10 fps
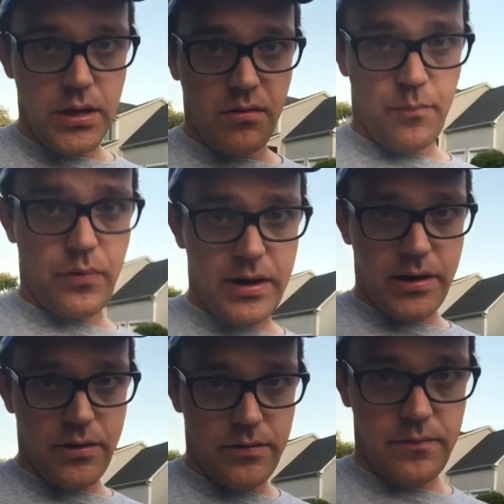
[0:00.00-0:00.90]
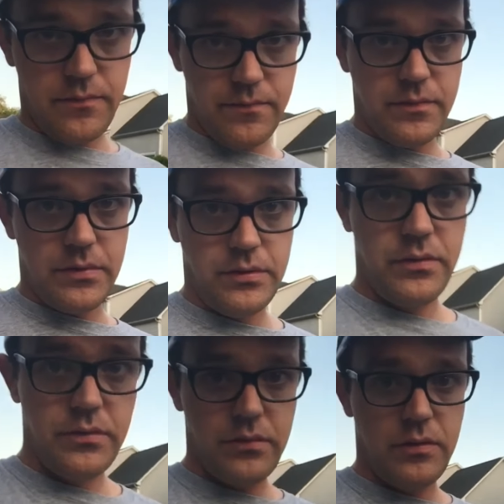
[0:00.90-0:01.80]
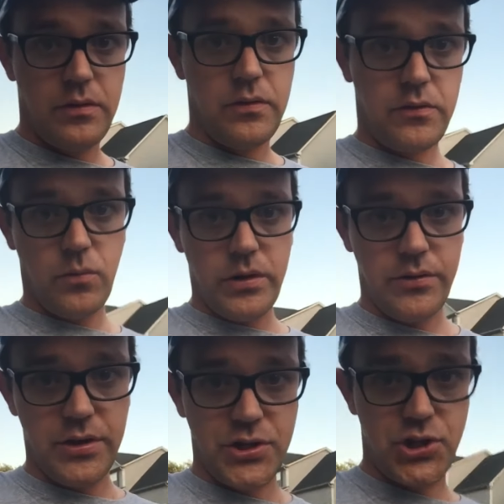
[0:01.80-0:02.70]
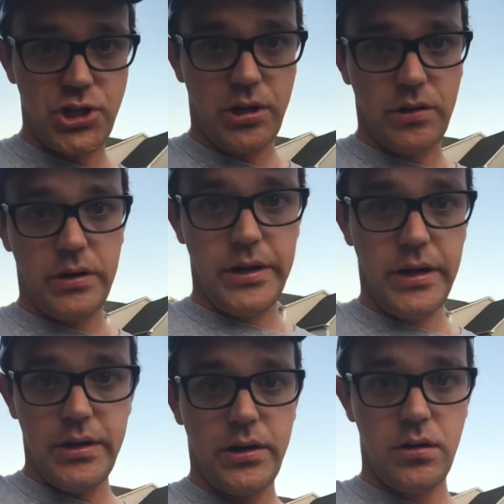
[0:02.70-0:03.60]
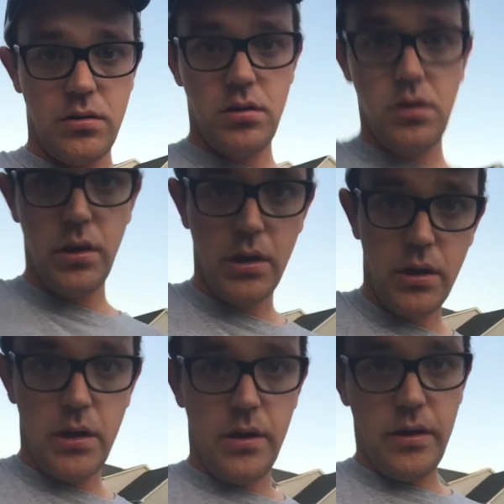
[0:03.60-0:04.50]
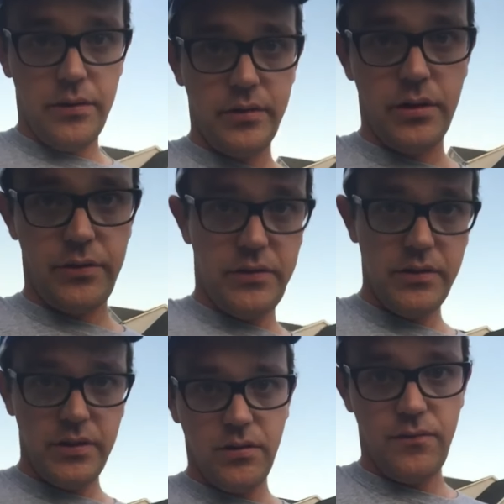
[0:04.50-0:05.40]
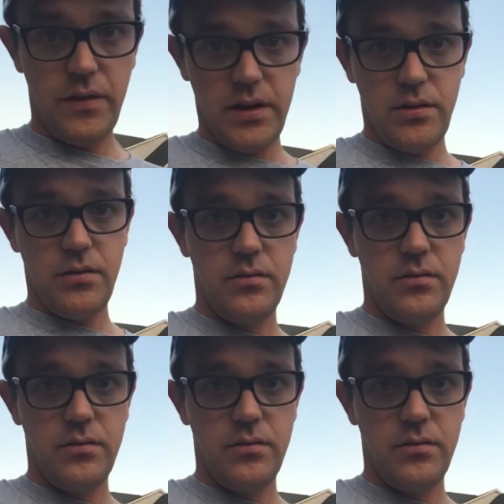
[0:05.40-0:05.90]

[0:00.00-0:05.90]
I'm proud to wear this shirt right here as an Austin Dillon fan.